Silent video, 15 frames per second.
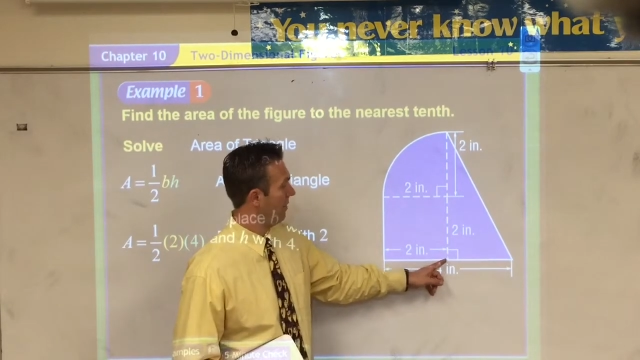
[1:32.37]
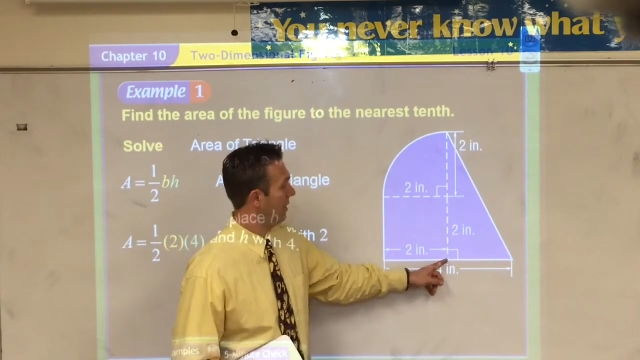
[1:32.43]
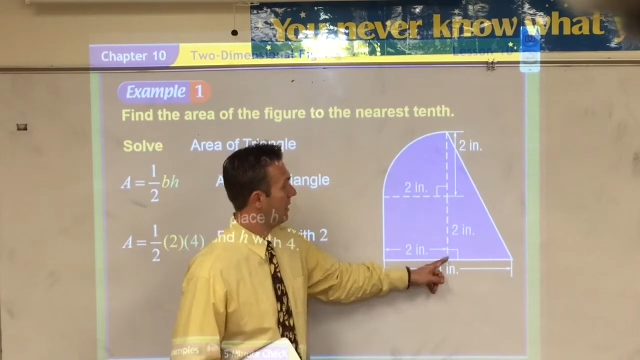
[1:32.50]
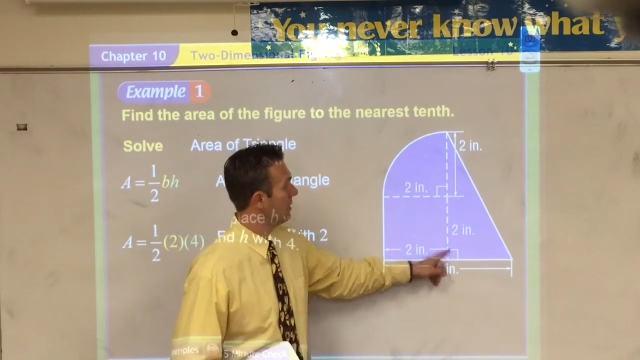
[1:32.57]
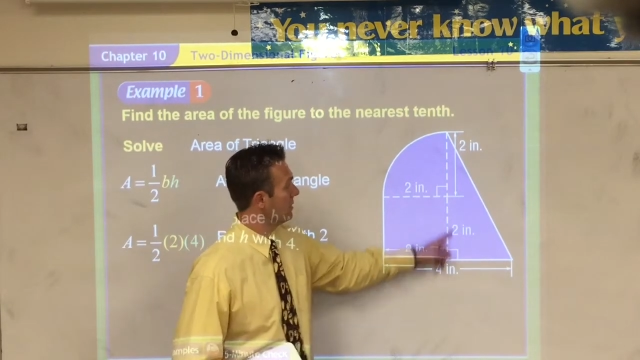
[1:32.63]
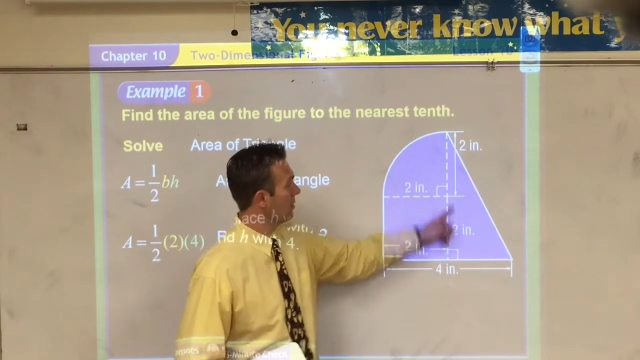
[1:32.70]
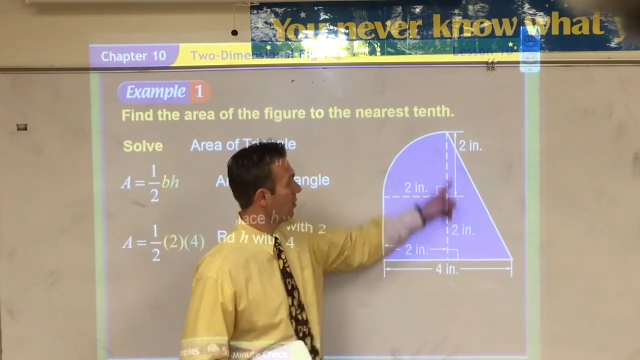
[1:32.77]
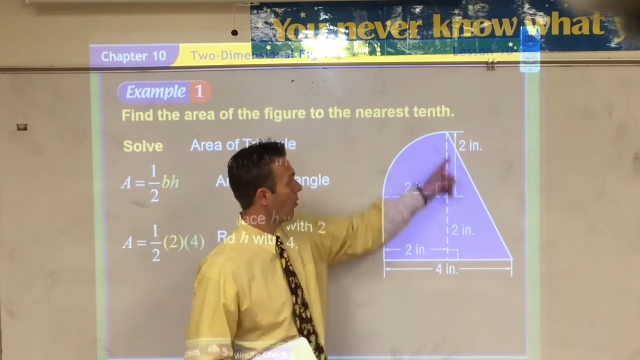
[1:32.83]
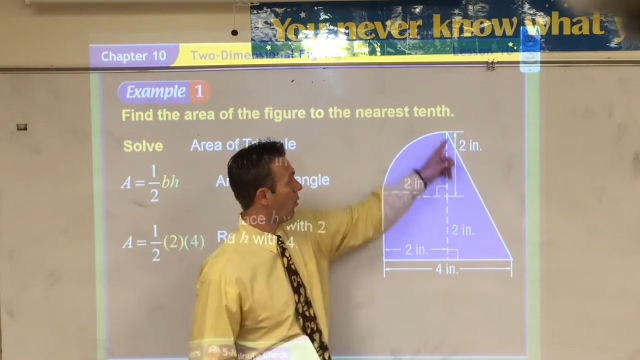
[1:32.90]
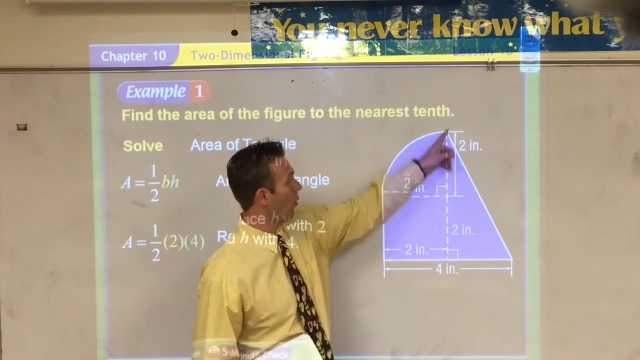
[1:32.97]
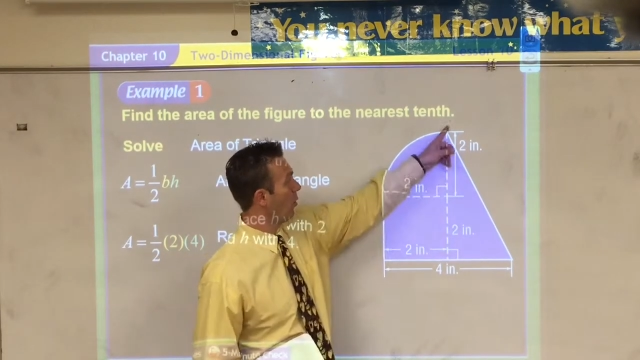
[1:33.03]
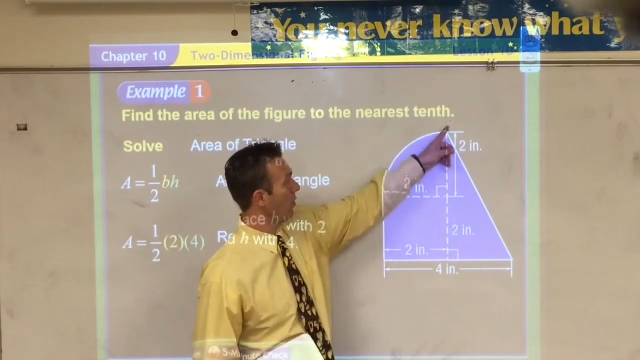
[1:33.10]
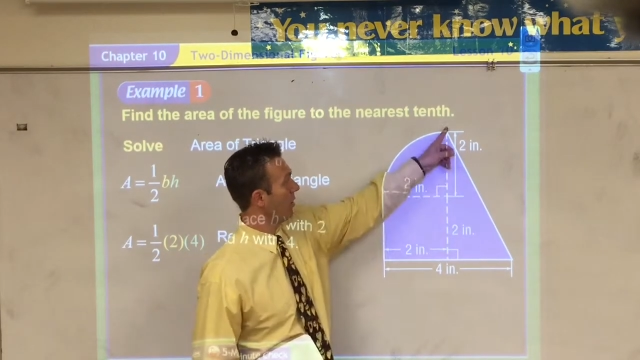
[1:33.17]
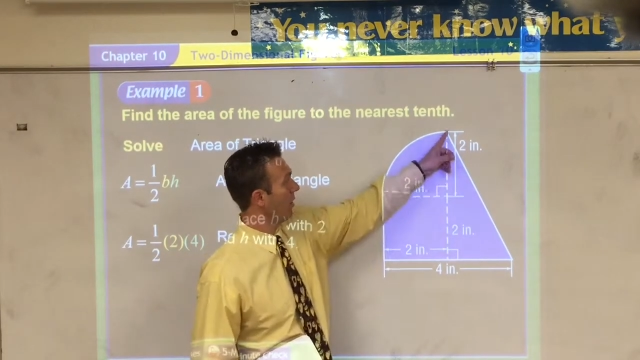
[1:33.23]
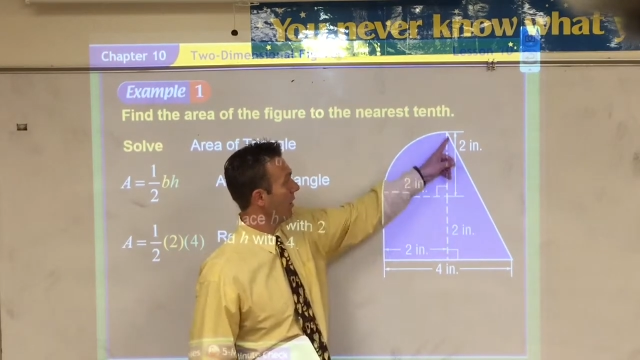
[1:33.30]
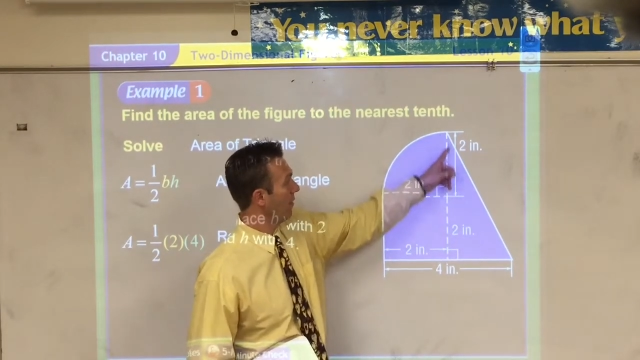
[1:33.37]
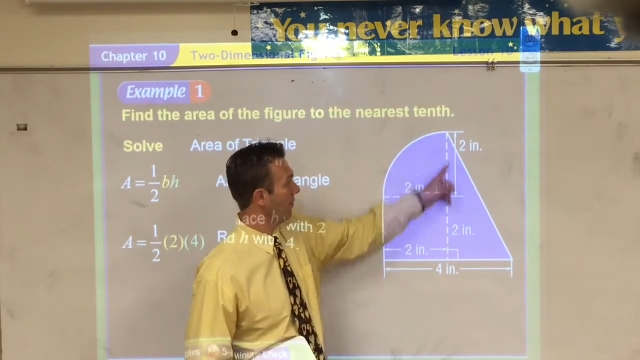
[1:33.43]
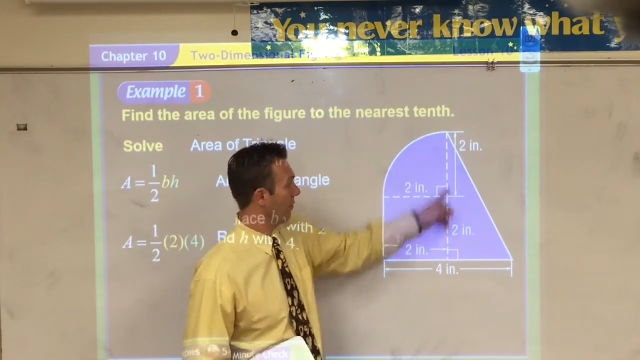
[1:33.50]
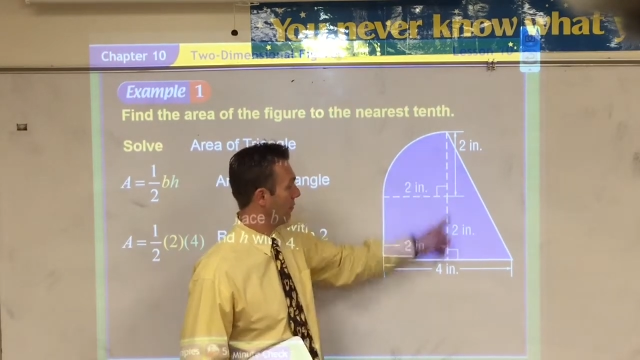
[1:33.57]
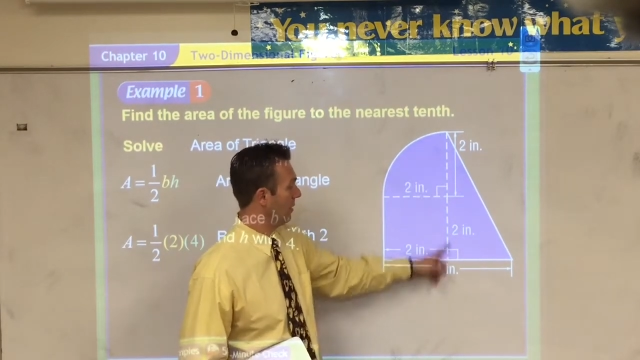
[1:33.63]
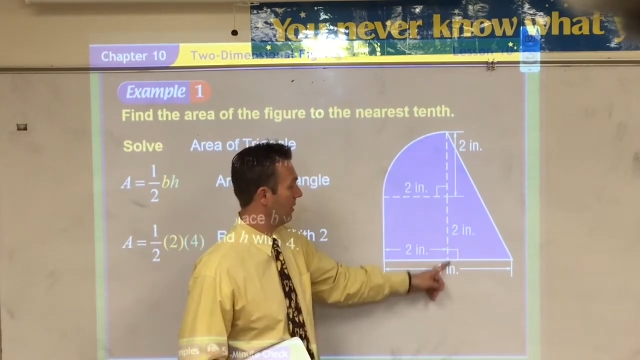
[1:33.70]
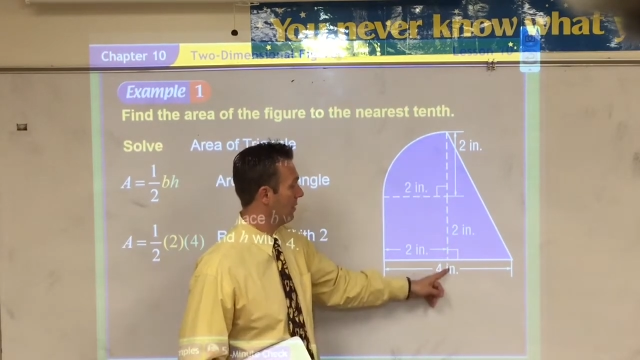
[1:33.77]
this whole thing
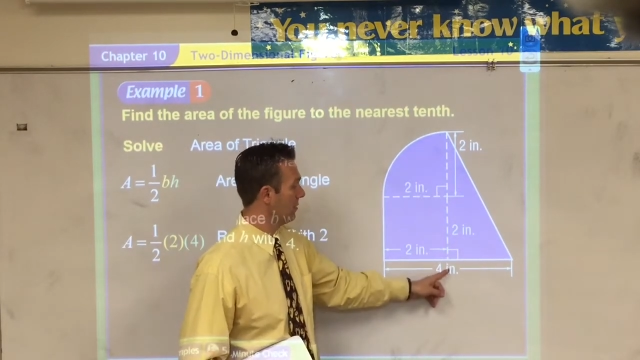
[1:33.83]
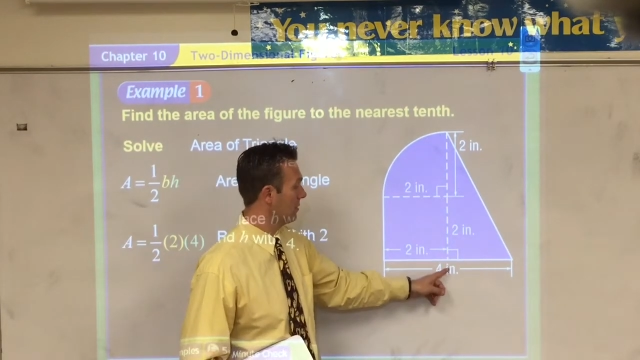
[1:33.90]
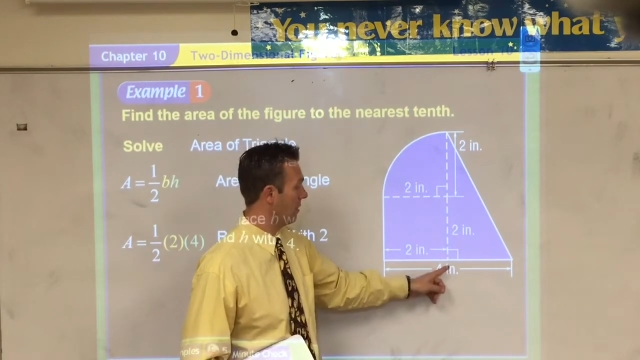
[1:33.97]
from here to